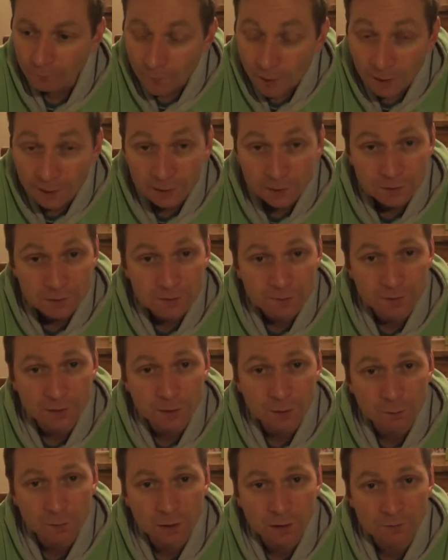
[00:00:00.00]
Had lots of
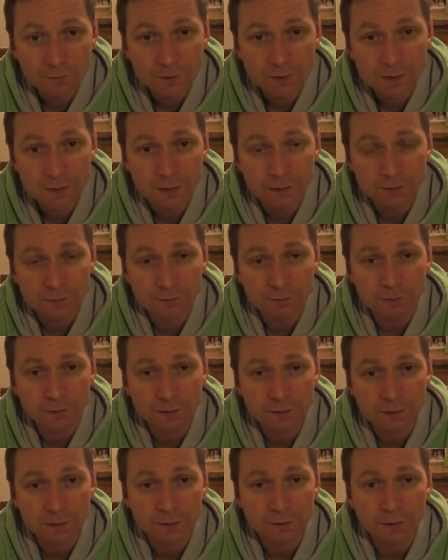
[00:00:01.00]
inquiries, so
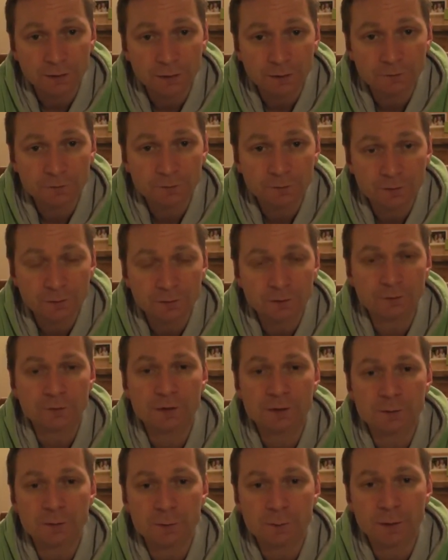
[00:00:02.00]
it's looking good for the
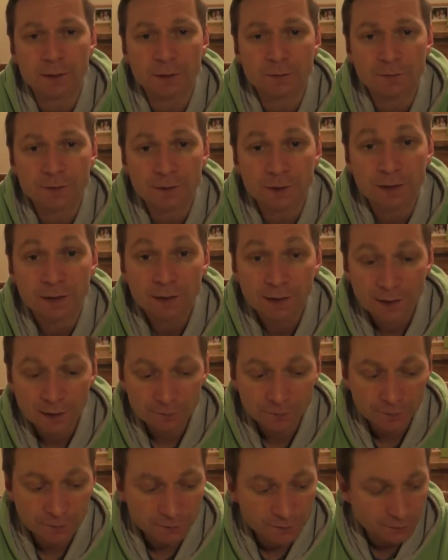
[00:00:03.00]
Christmas period.
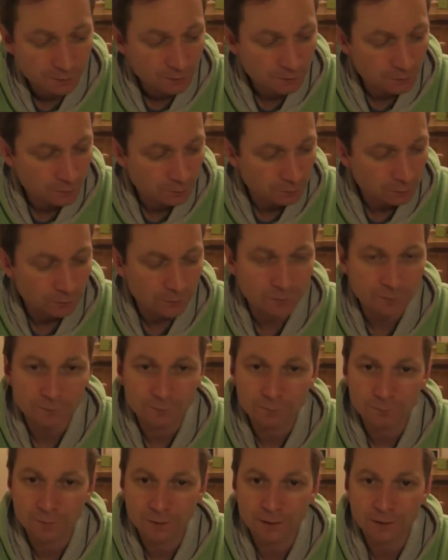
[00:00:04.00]
If you do
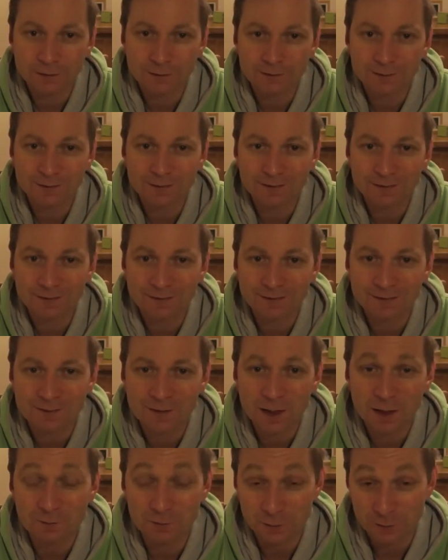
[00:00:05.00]
want me
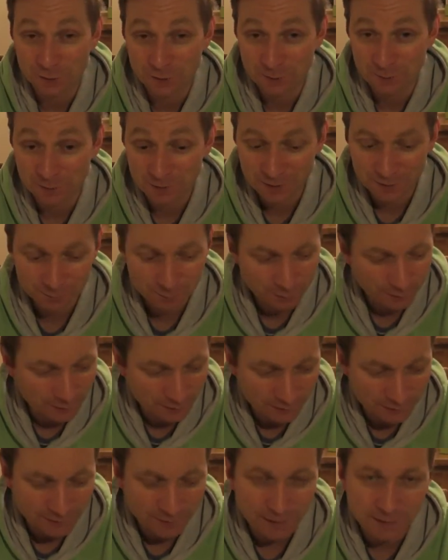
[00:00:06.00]
over Christmas,
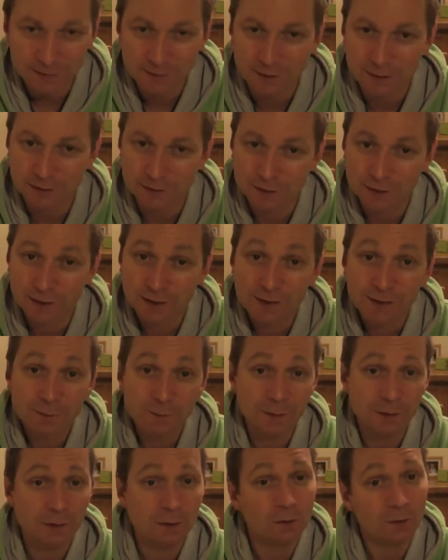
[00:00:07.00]
please get in touch,
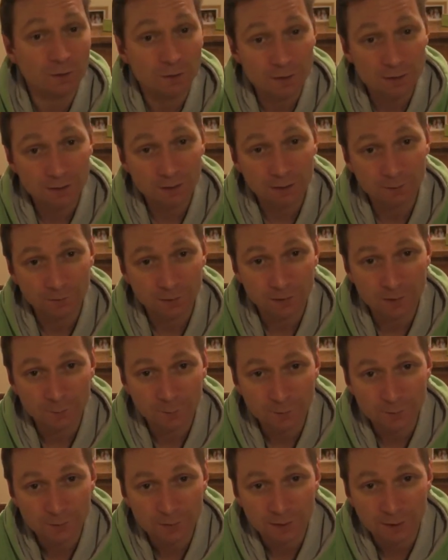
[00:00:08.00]
because I'm getting
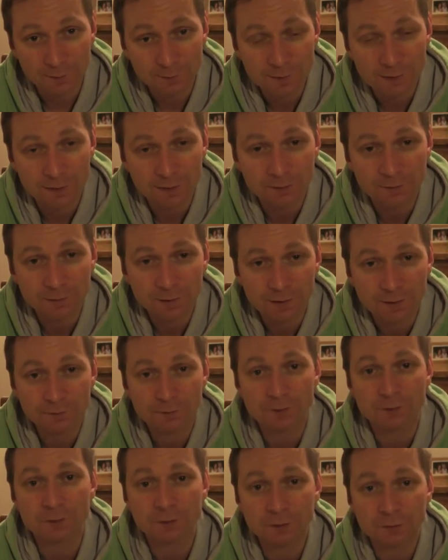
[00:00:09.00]
booked up. So if
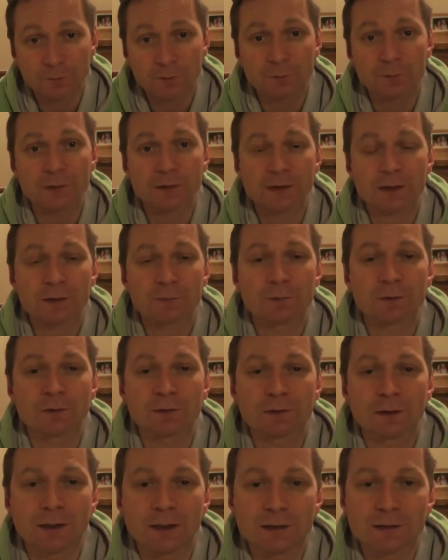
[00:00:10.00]
you do want me to come
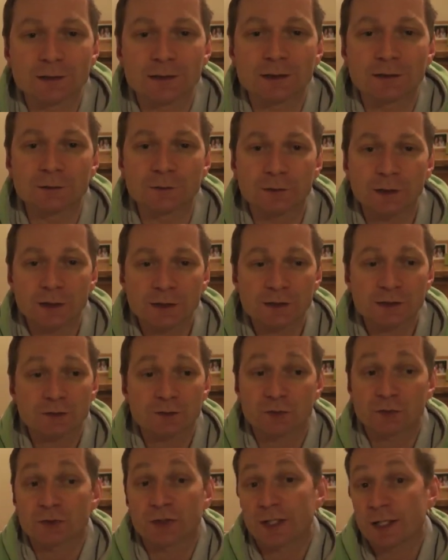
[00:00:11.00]
along and entertain your guests
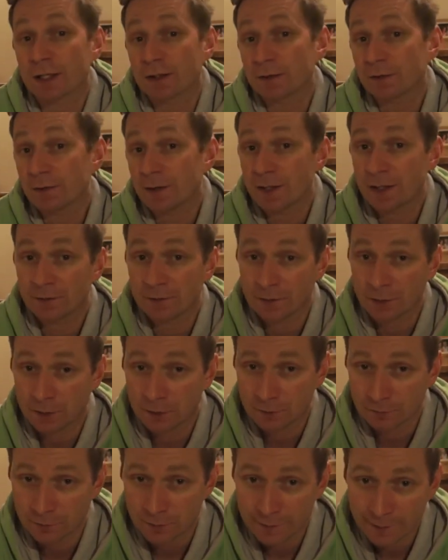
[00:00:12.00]
for an hour, hour and a
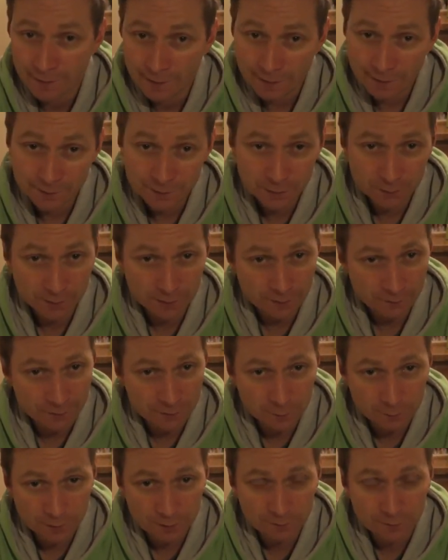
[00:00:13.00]
half, 2 hours,
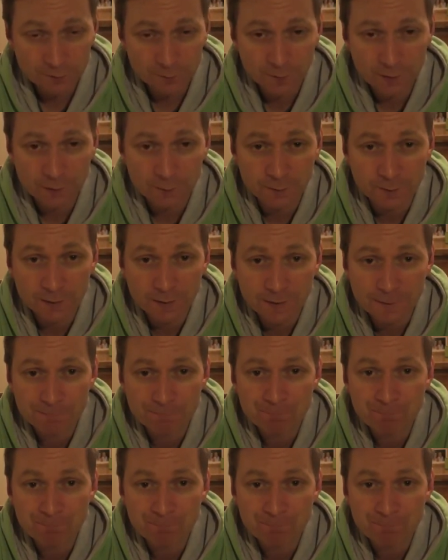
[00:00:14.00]
whatever it may be,